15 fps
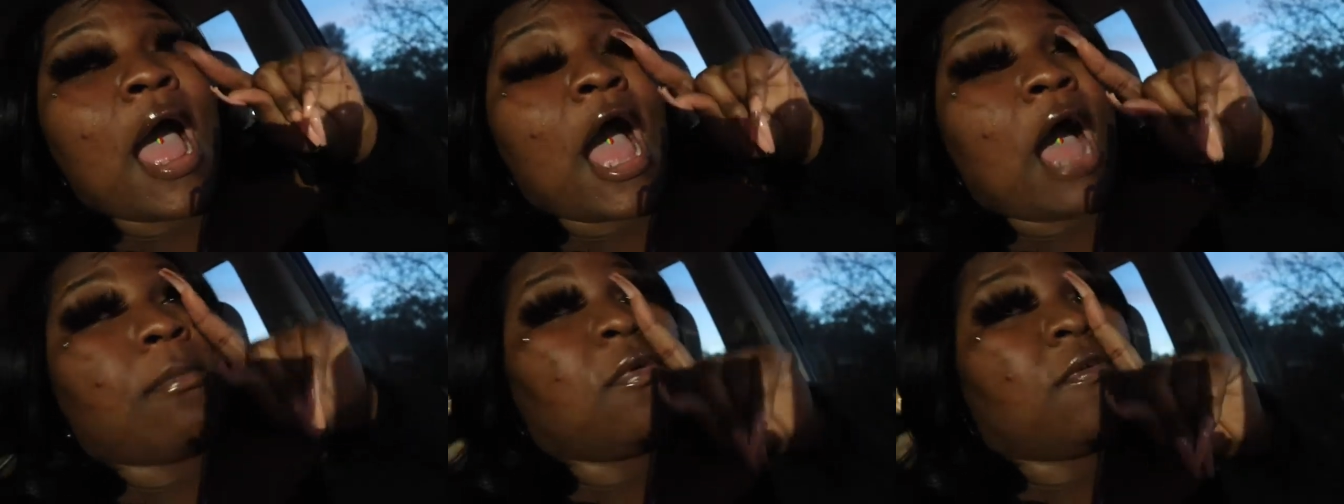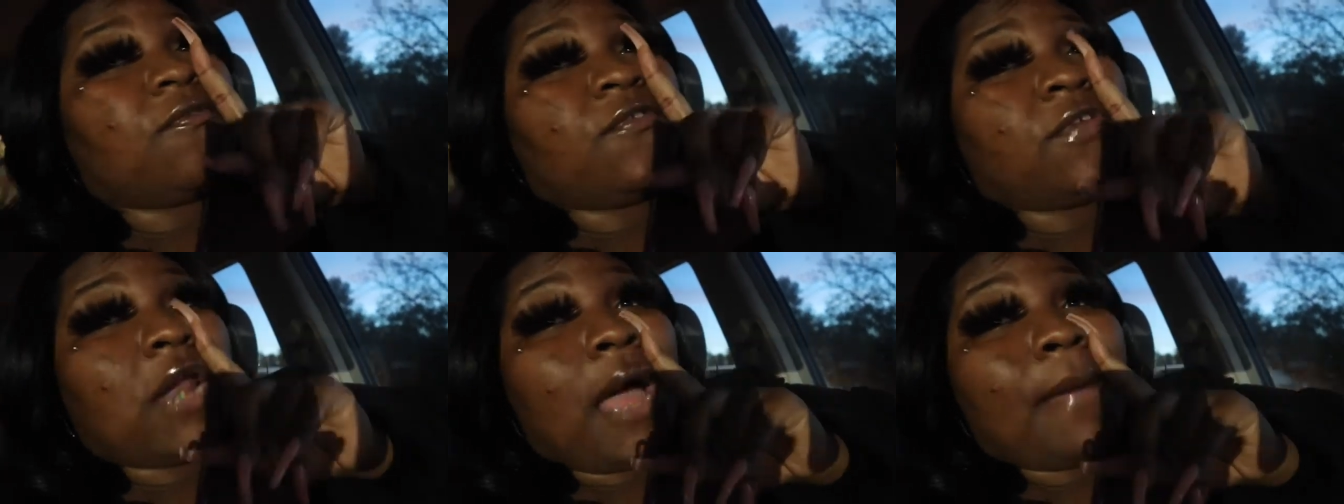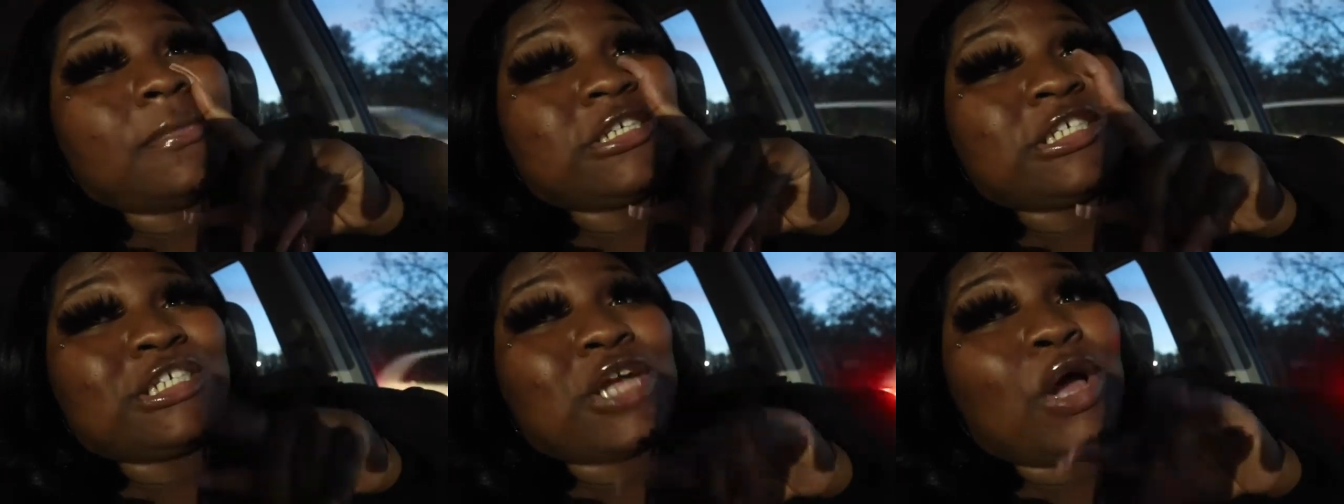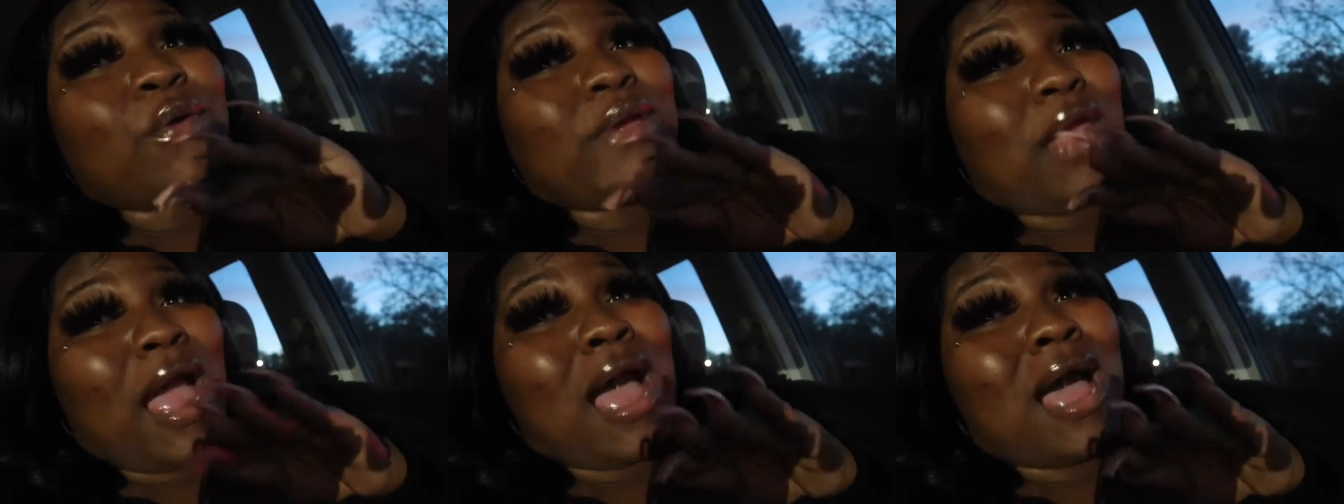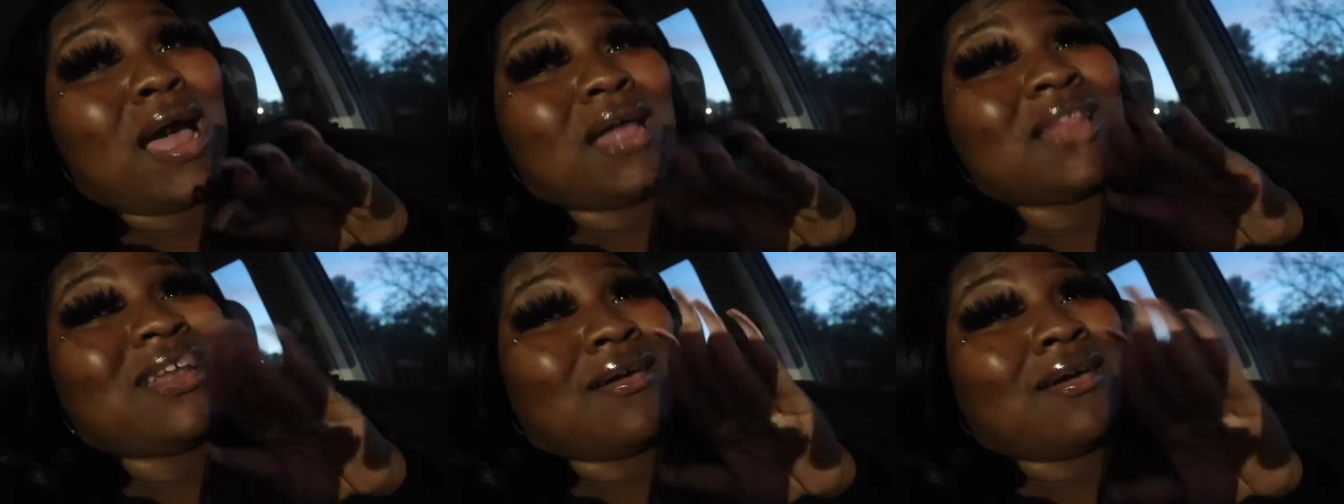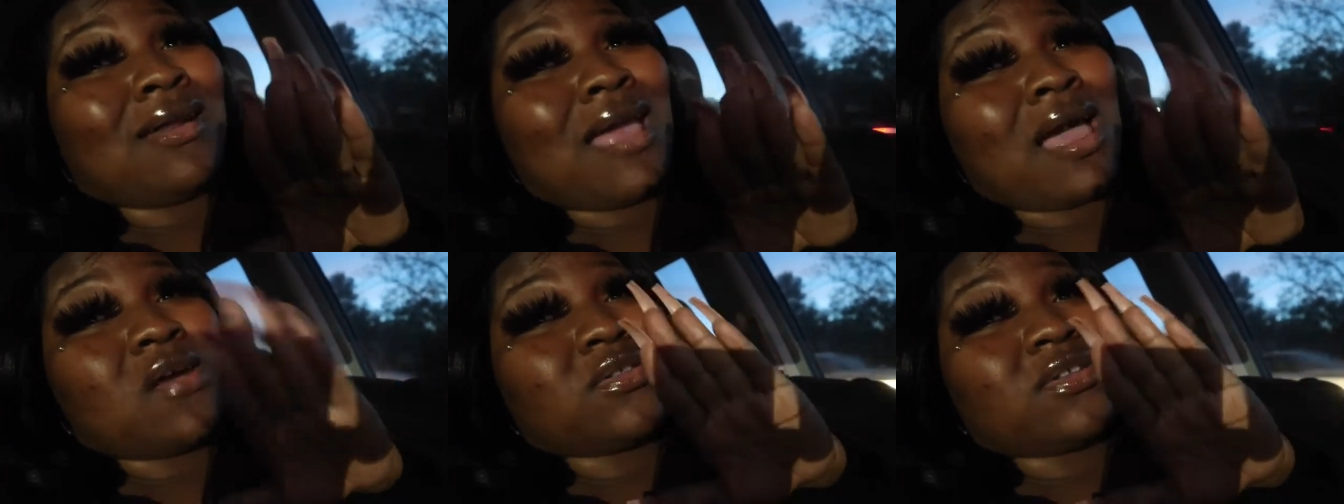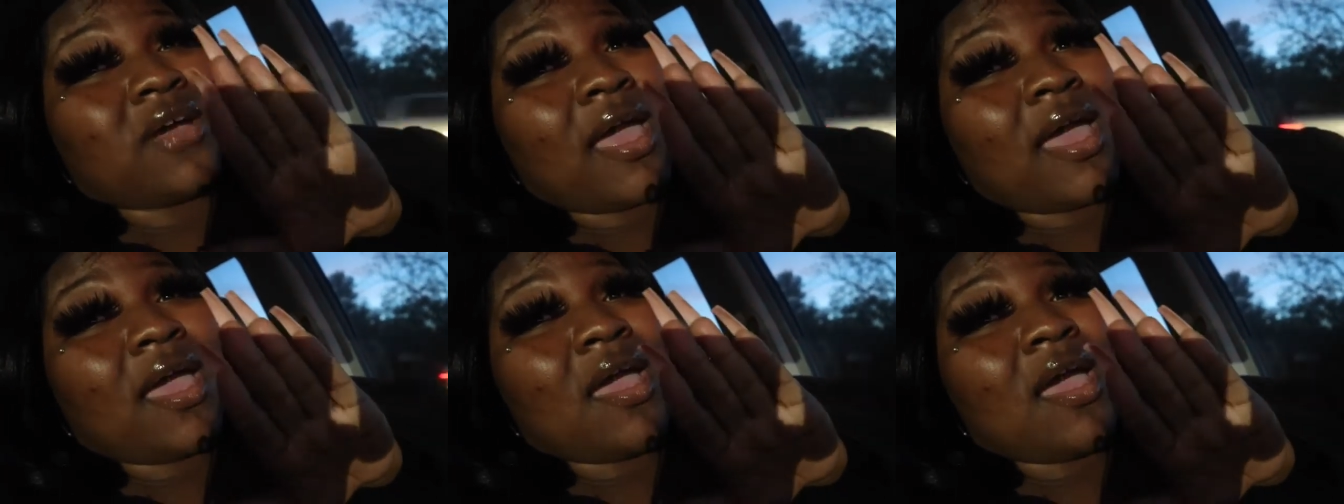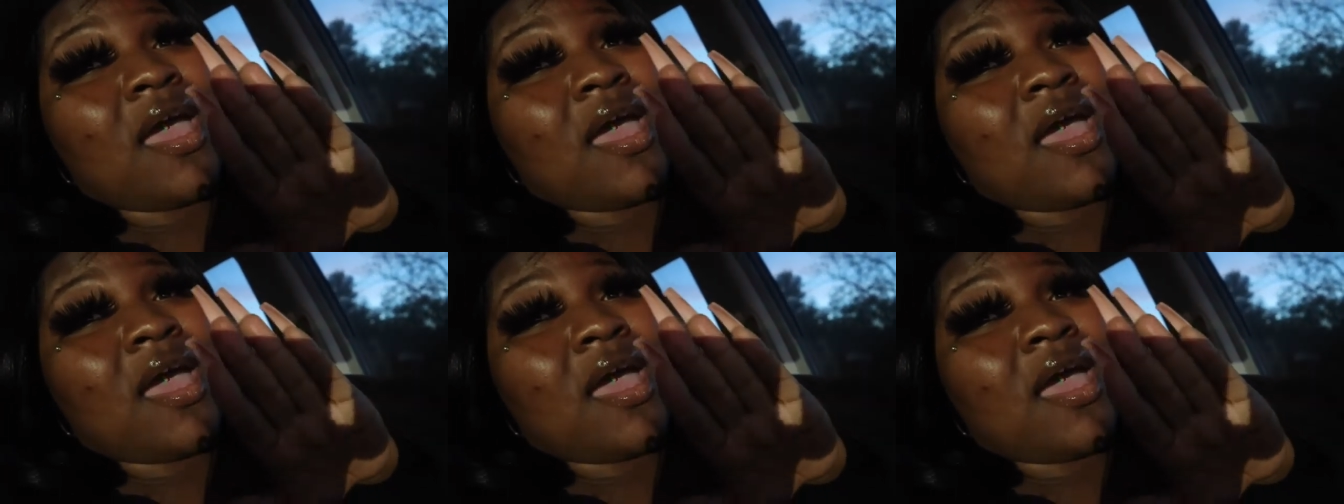I'm gonna I'm gonna show y'all the honey house, okay?